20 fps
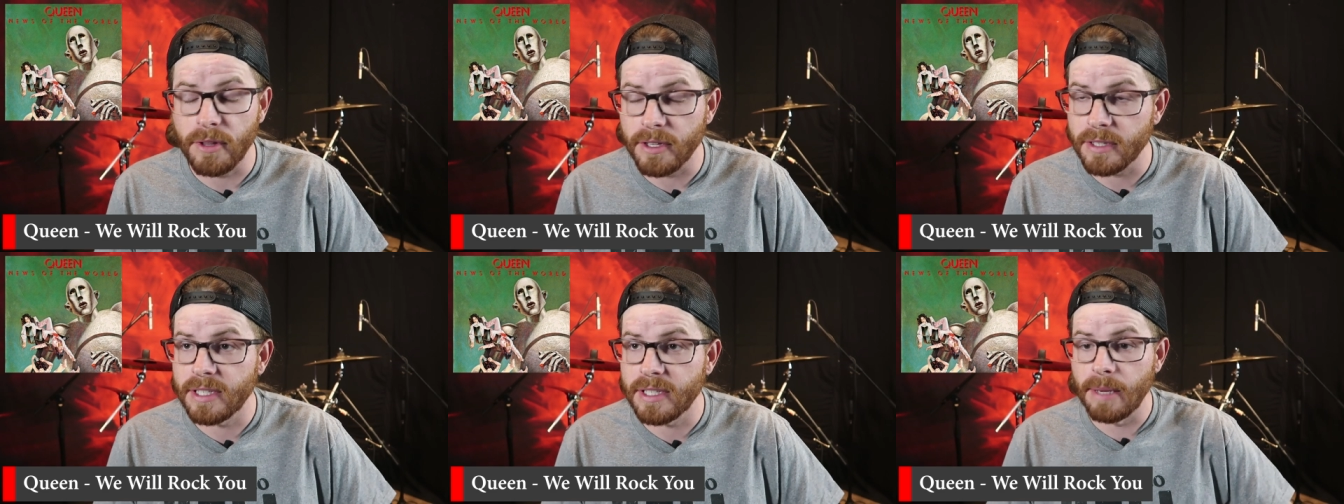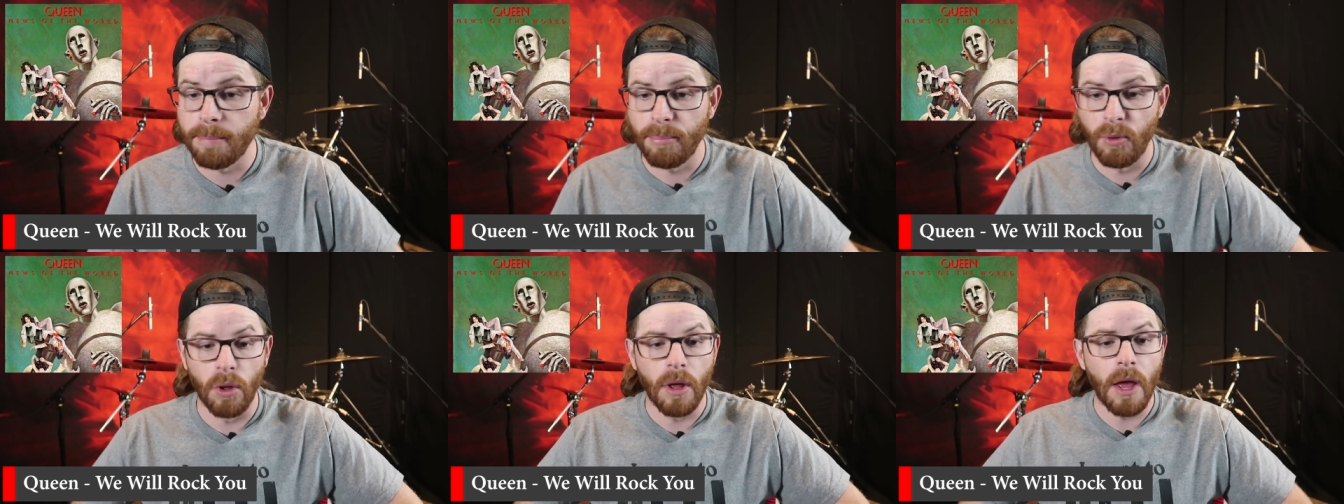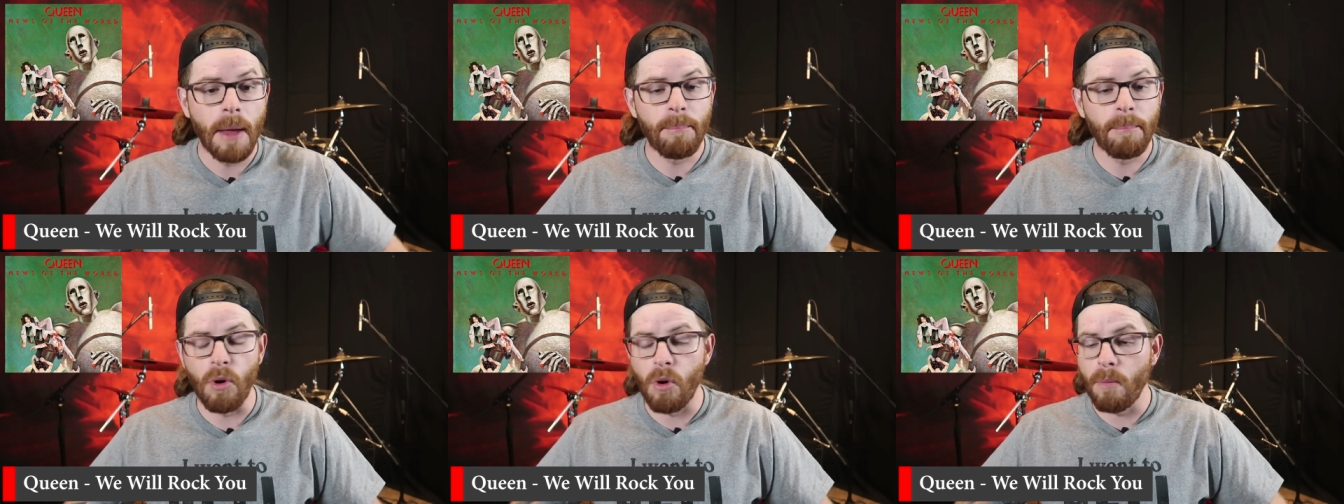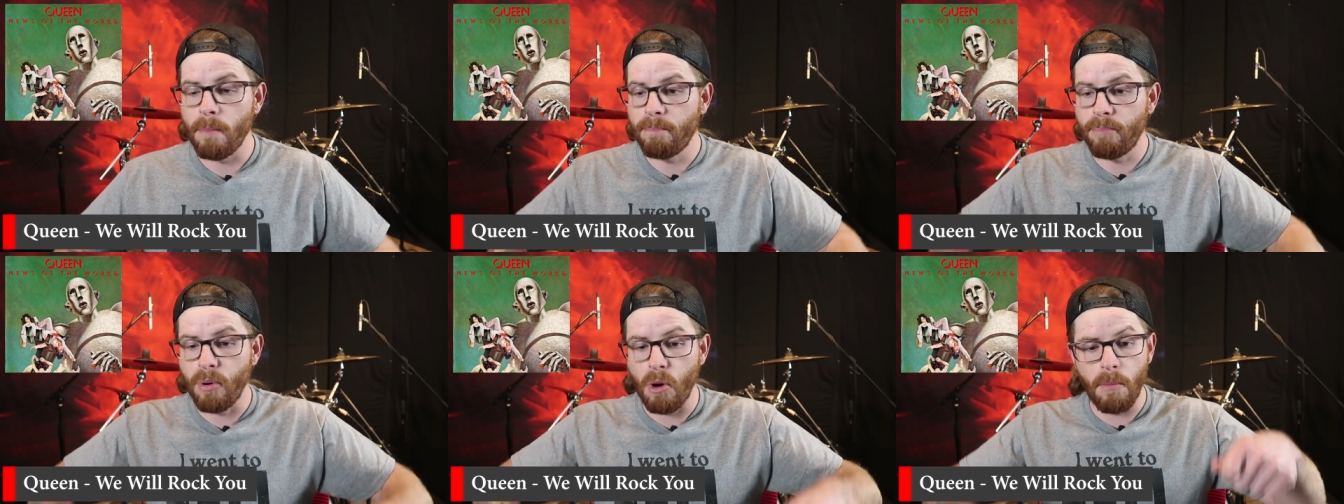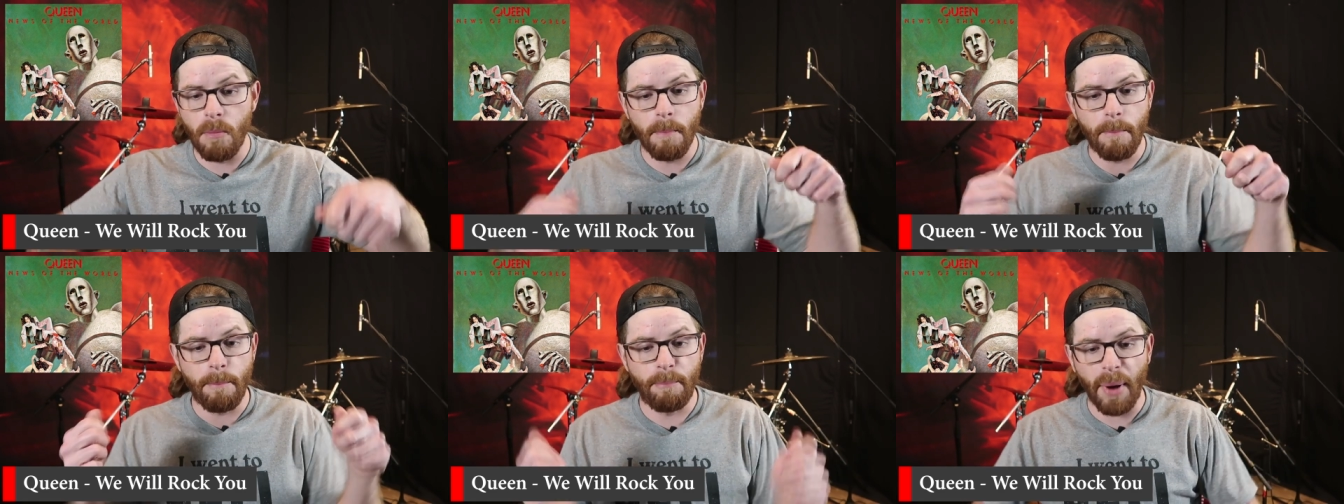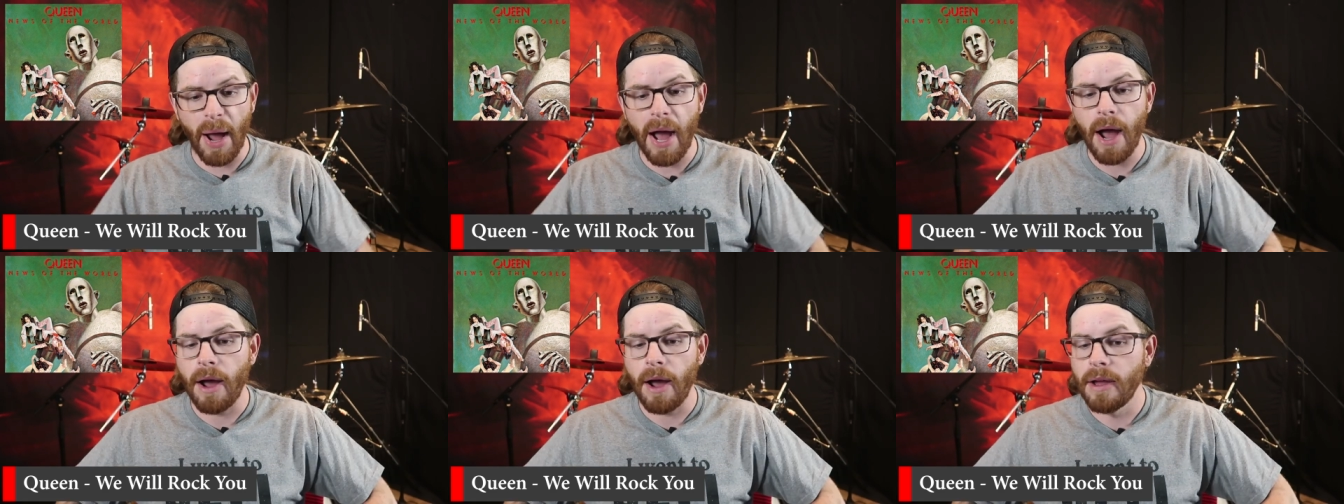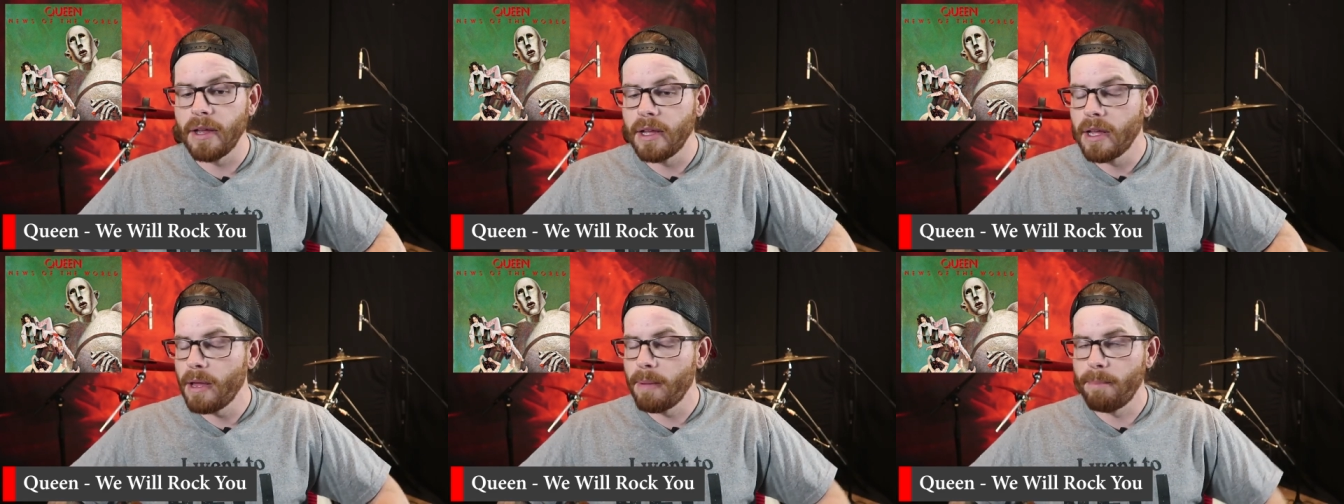the simple boom, boom, ba,
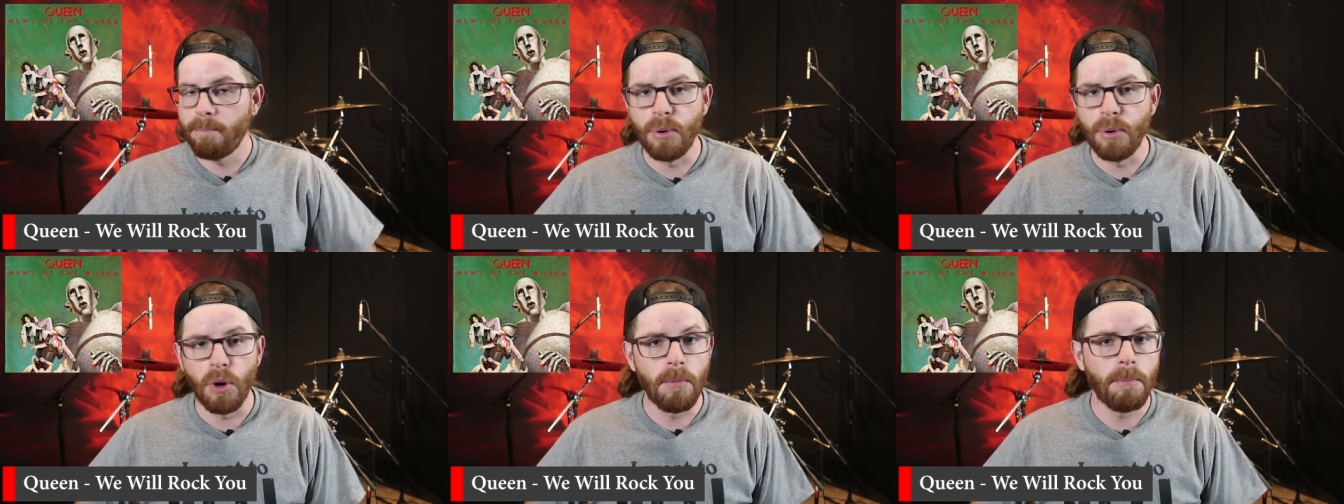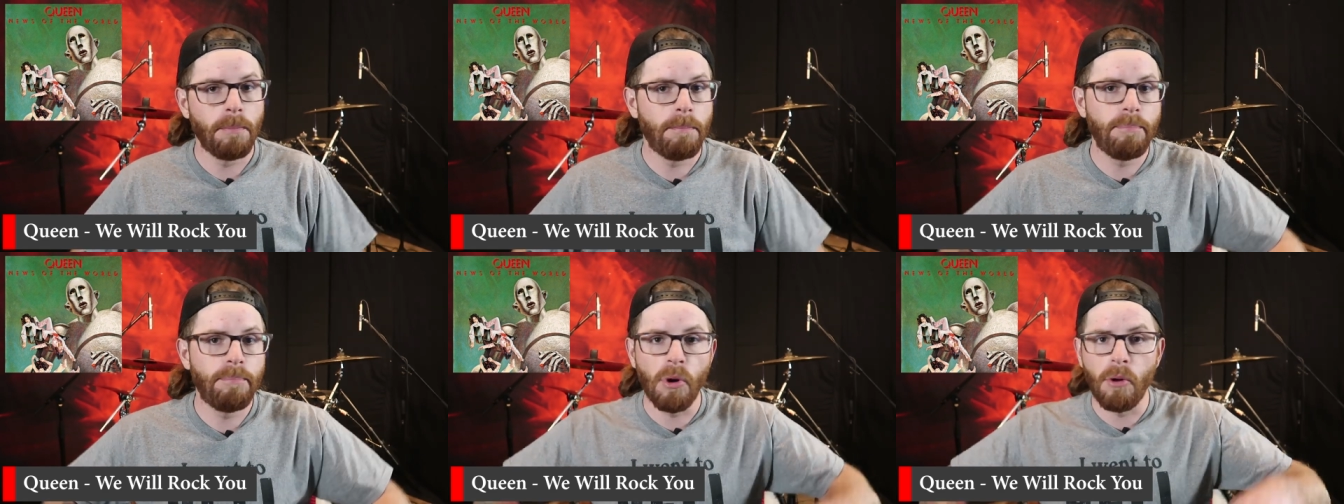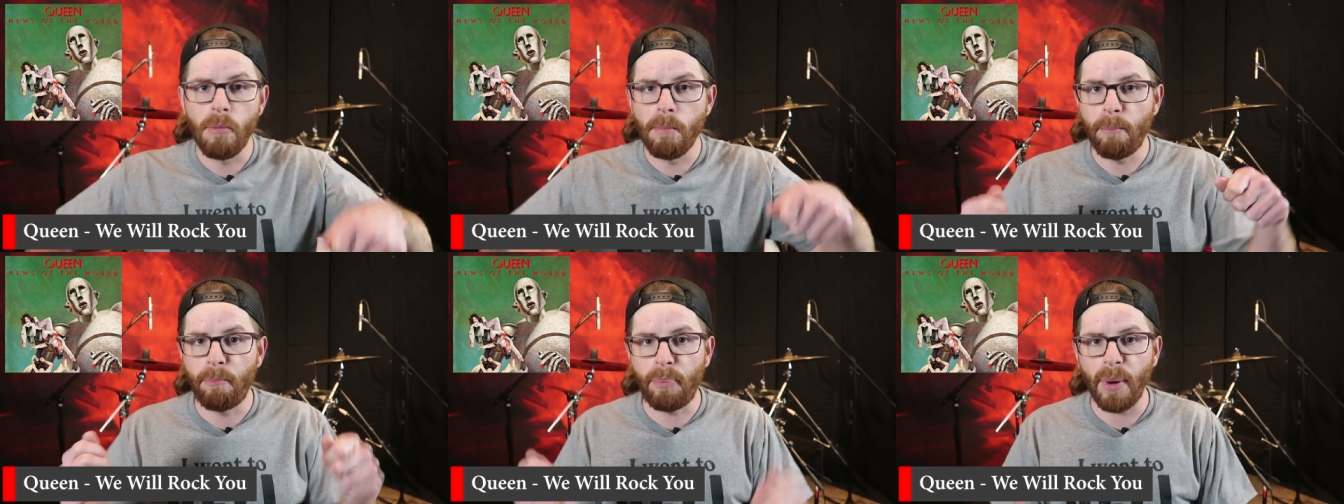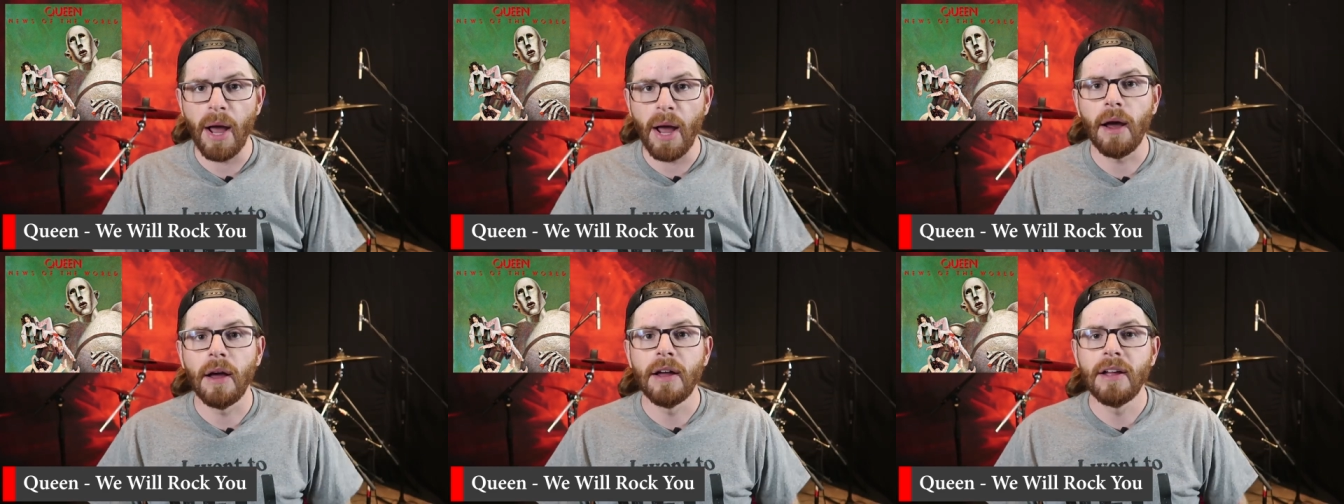boom, boom, ba.